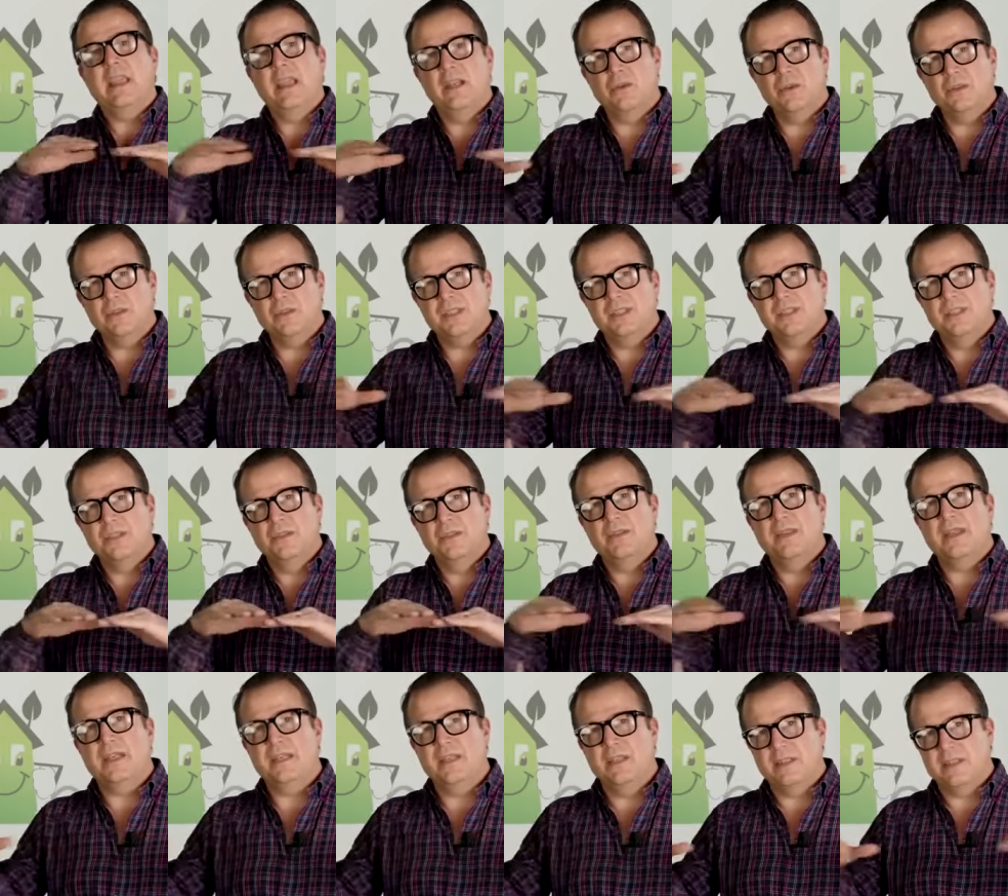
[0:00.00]
air seal
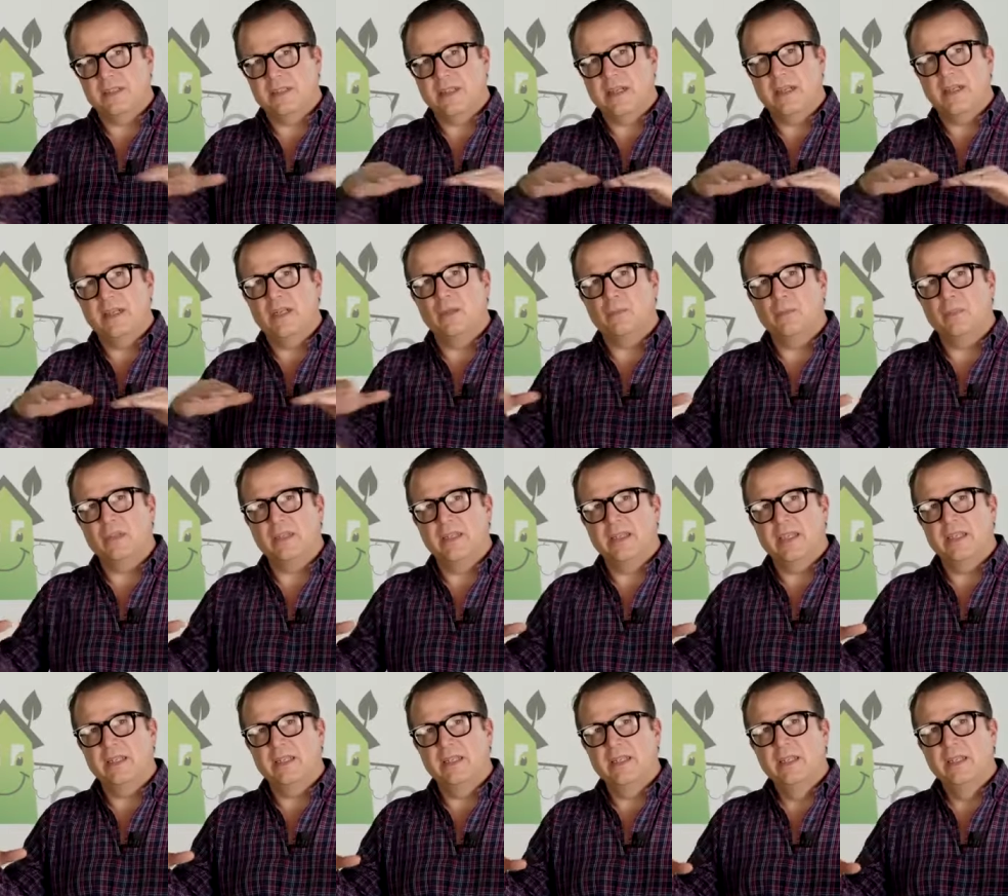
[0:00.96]
that entire
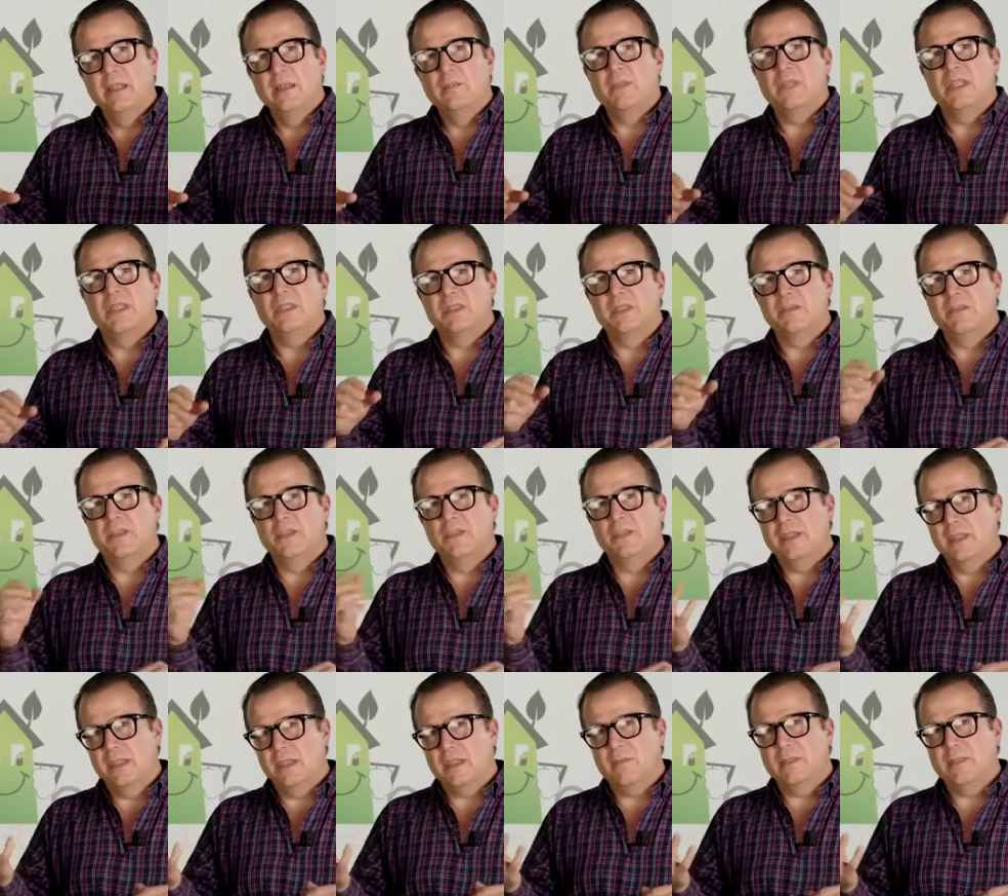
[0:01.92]
plane. Because if you
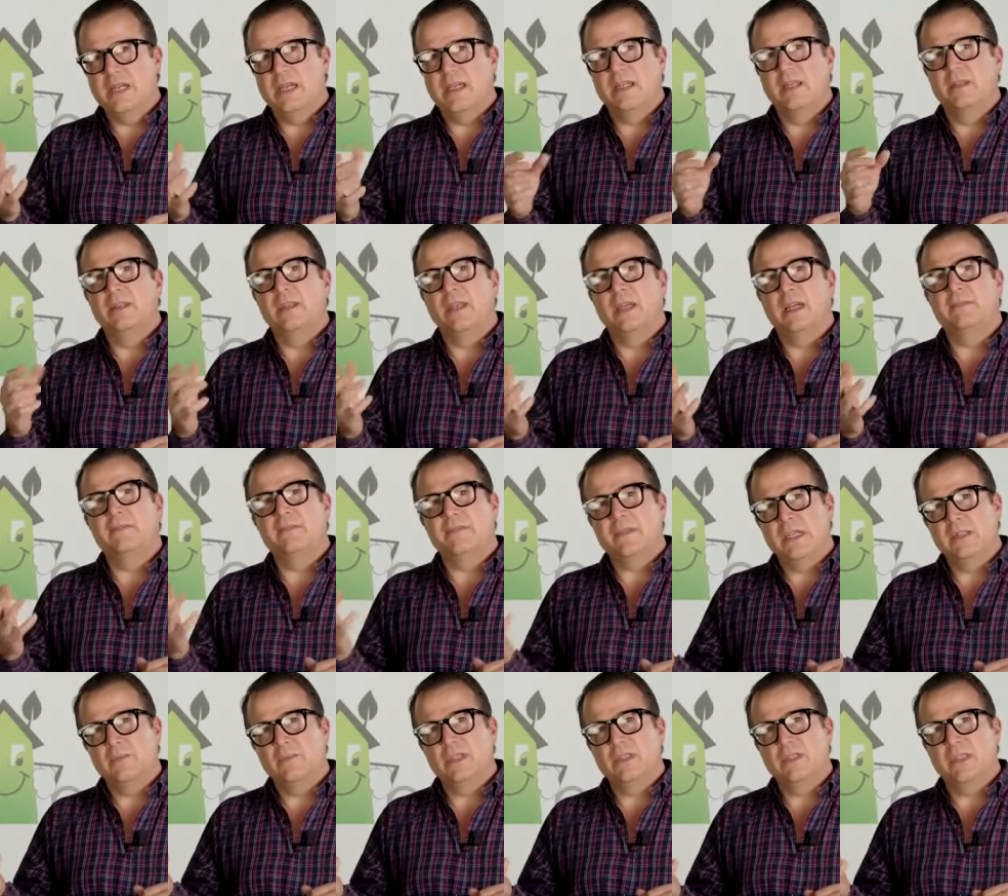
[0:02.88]
think about it, you have
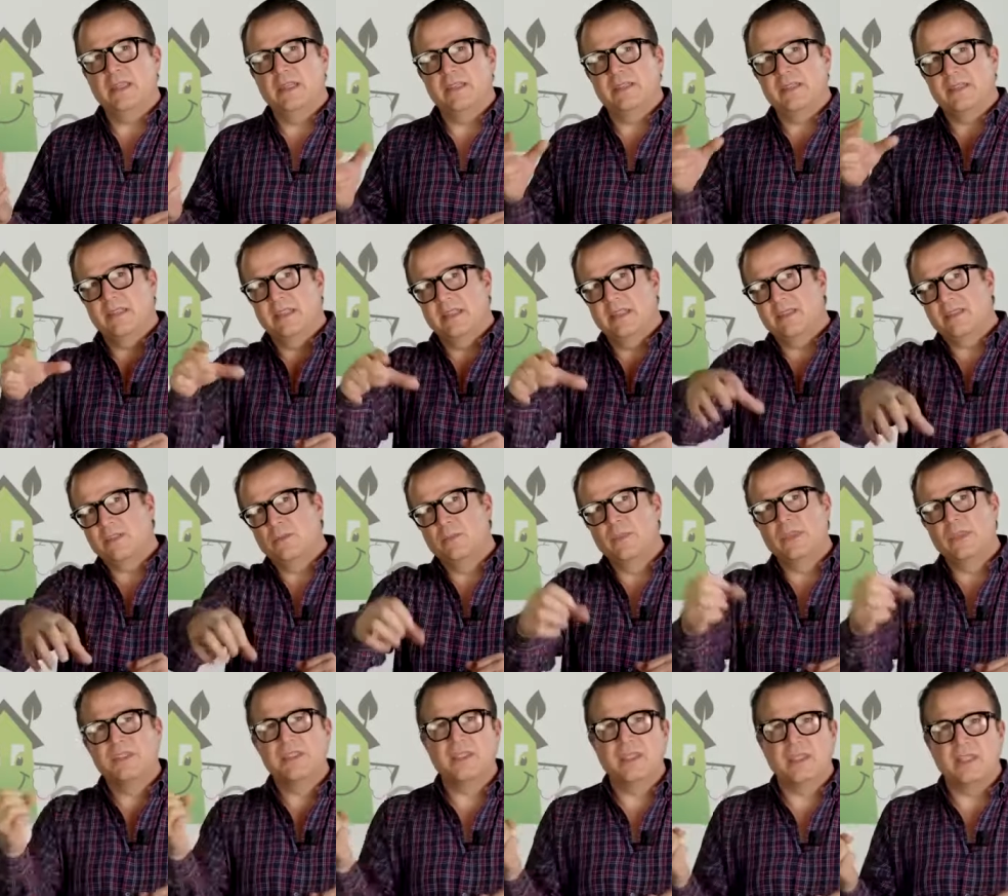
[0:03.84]
fiberglass, that's
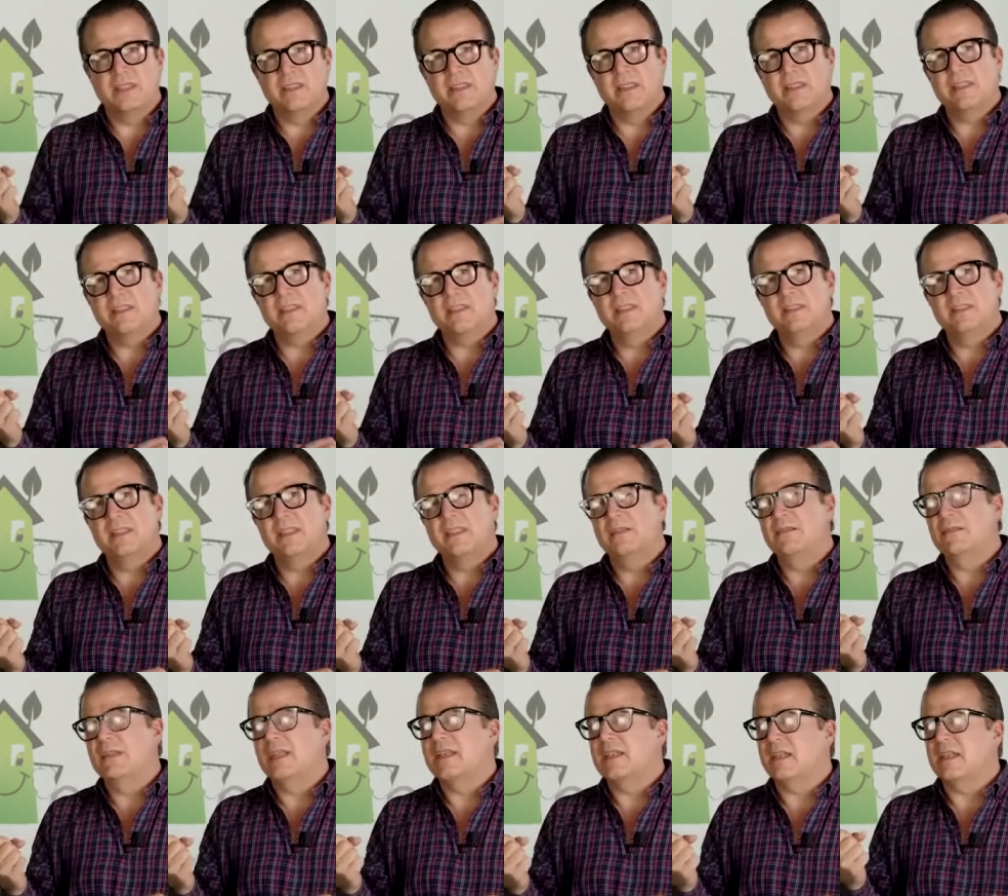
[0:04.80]
almost the consistency of
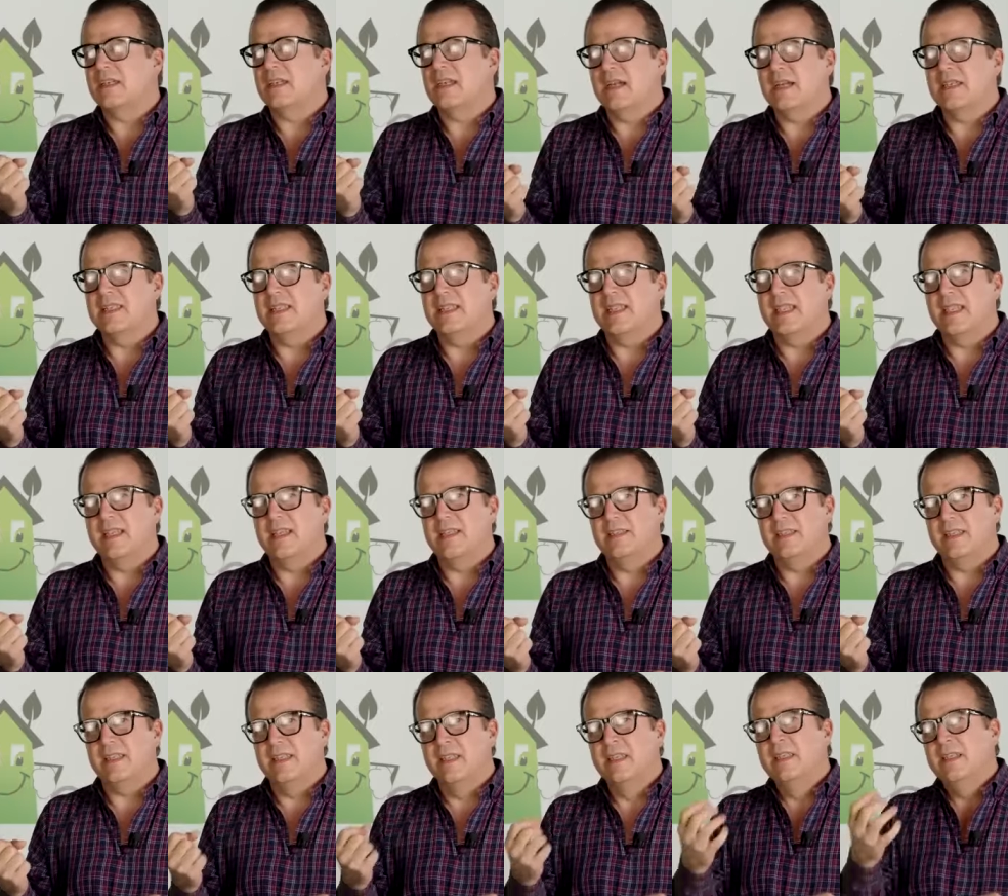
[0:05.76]
like a cotton
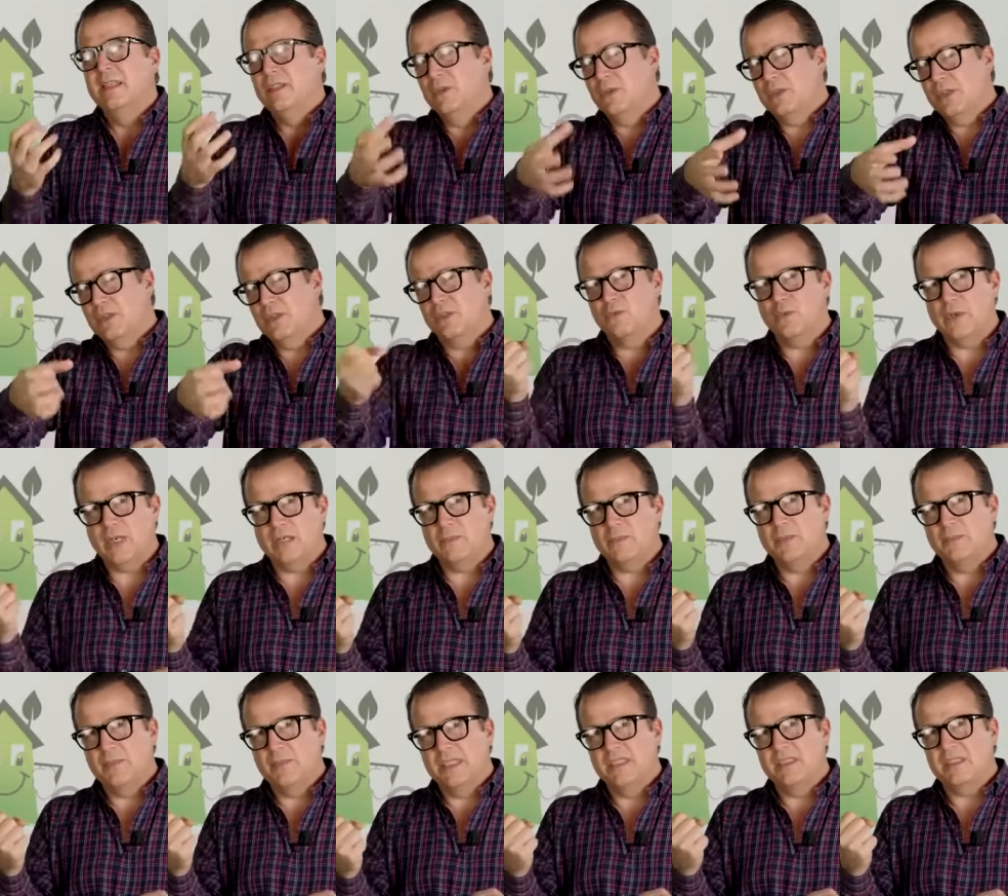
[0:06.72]
candy. You can grab a
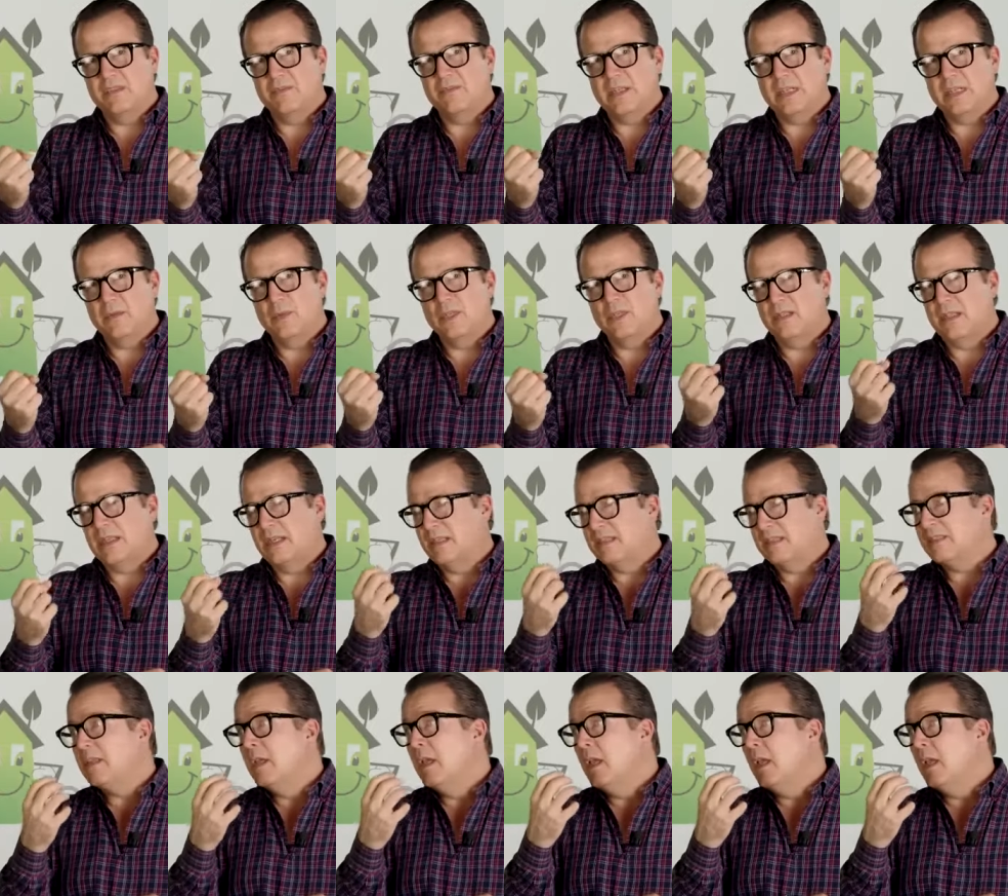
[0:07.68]
piece of fiberglass